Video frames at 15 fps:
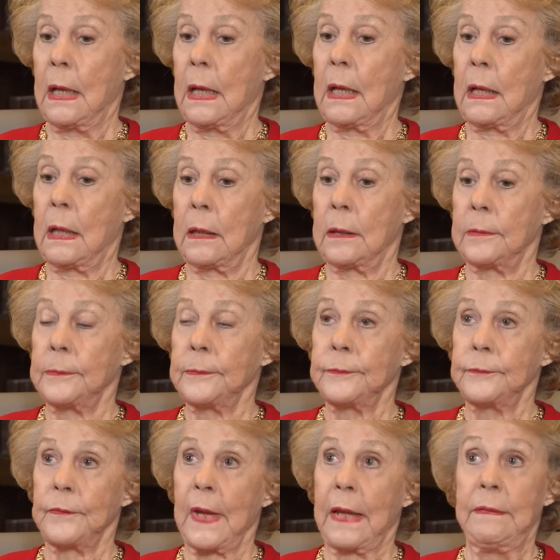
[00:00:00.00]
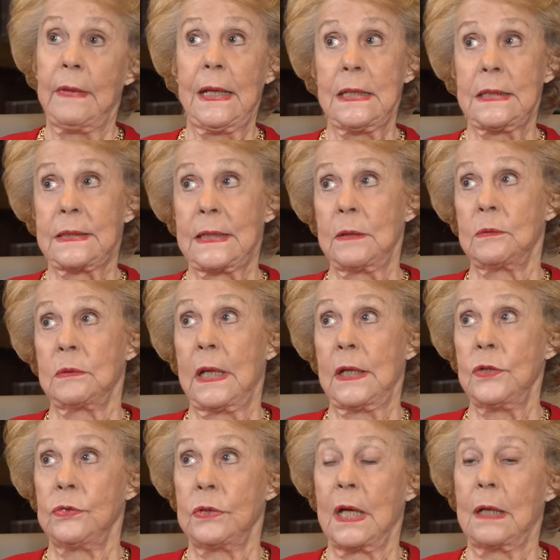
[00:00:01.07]
And then he said, can
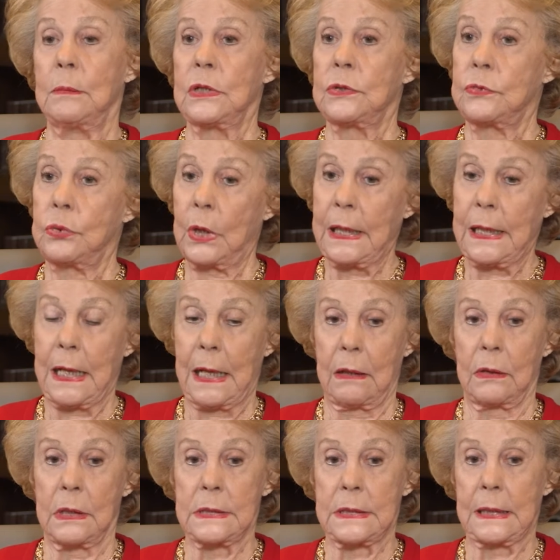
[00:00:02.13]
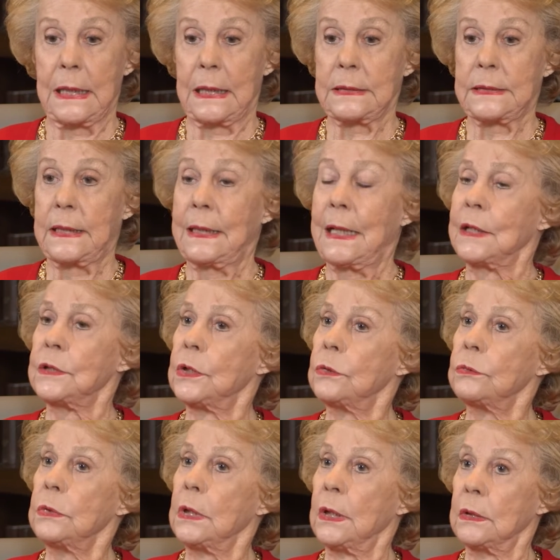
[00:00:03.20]
you come at 20 hours? And I said, I
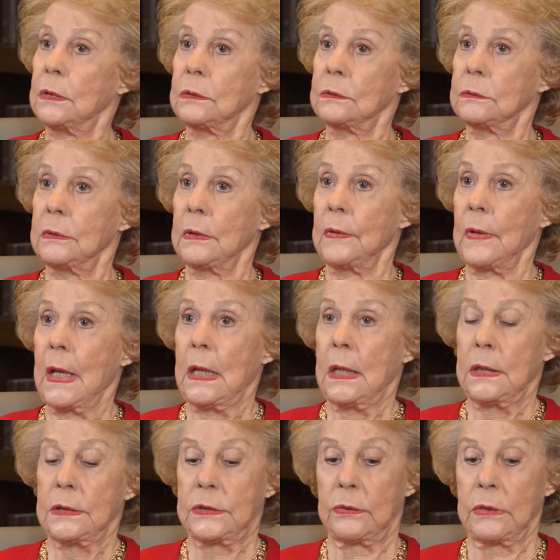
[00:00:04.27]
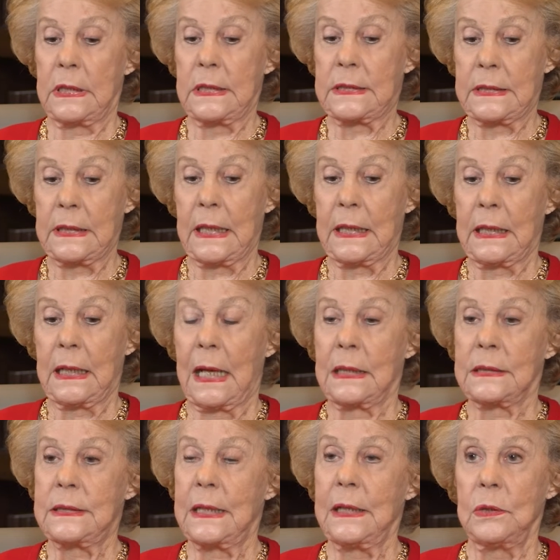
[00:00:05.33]
don't know. So he said, I
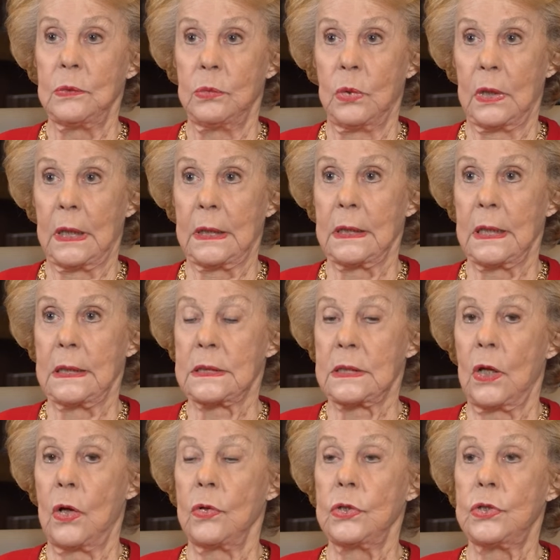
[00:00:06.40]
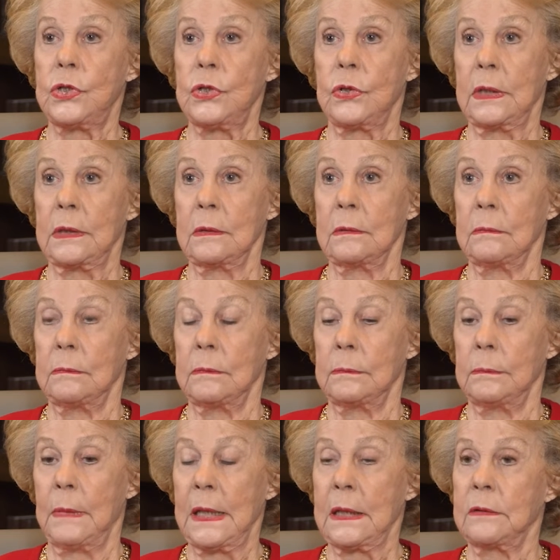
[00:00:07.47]
tell you what, as long as you can
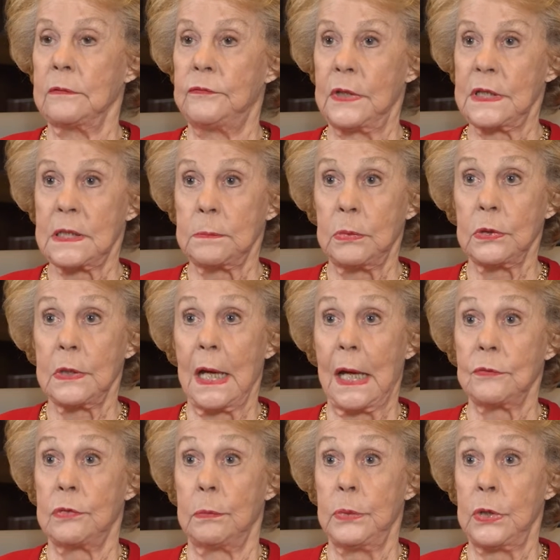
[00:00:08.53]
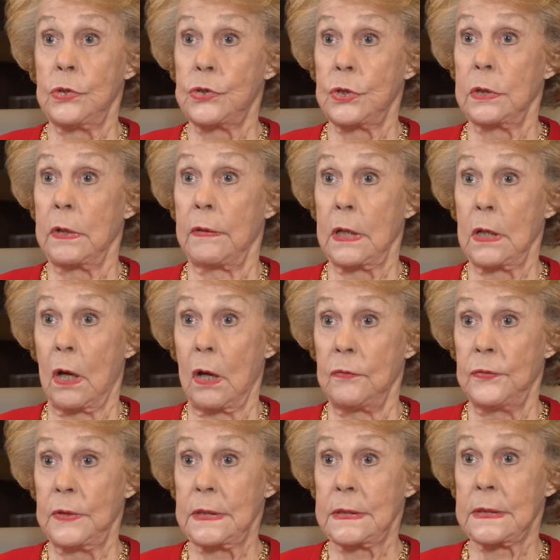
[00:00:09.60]
make a visible contribution to the
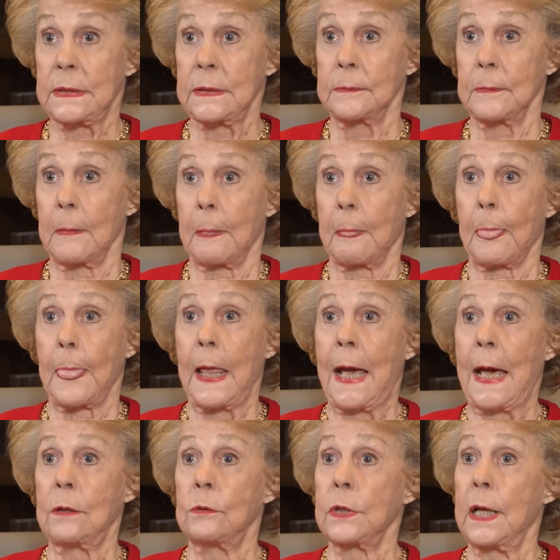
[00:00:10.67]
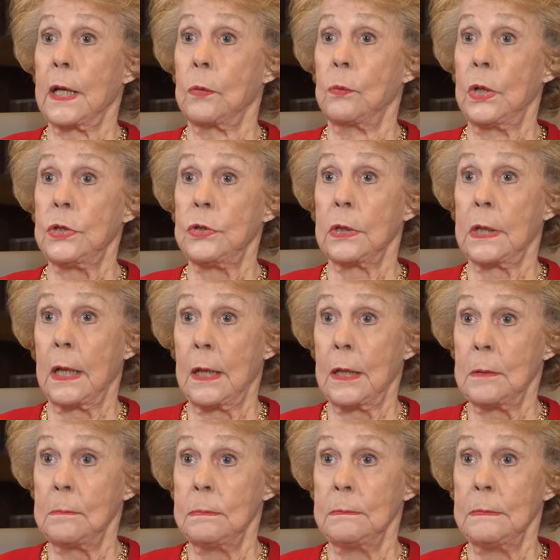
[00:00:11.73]
office, I don't care when you
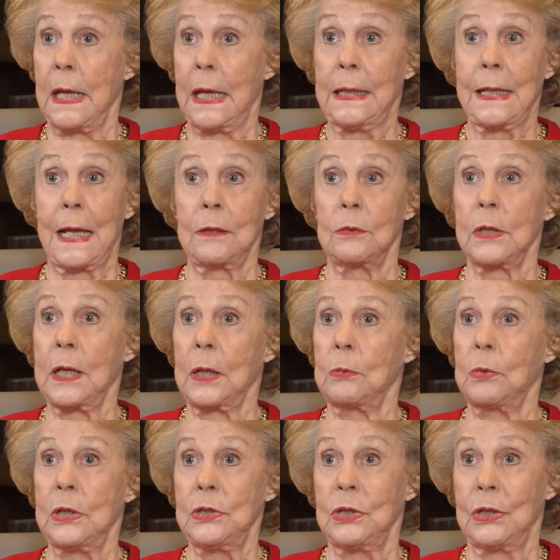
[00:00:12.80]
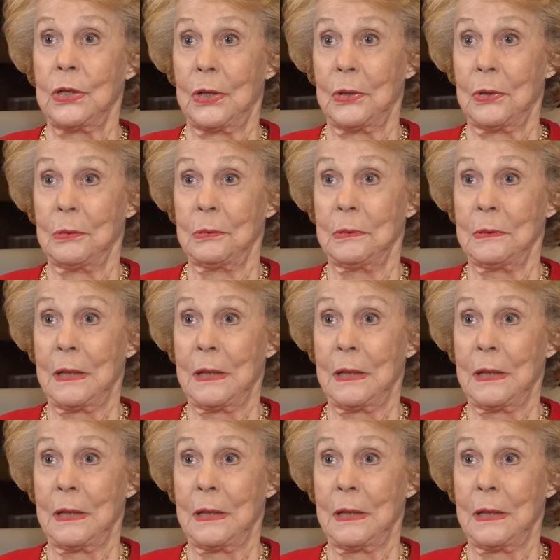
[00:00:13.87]
come and I don't care when you go.